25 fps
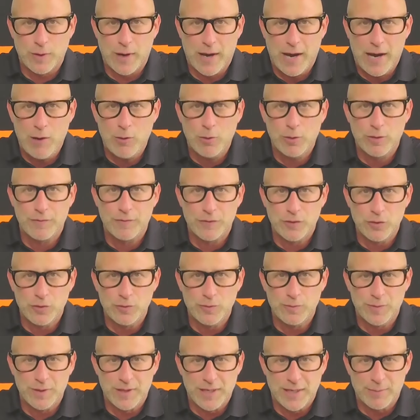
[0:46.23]
How have you
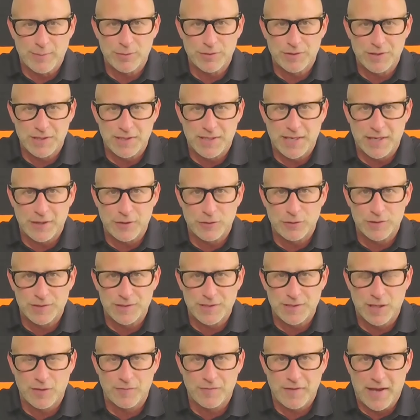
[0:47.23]
been able to get
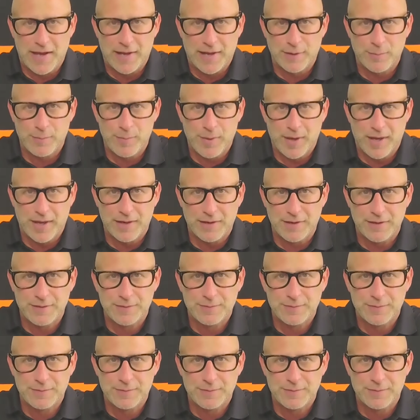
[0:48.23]
yourself out of bed?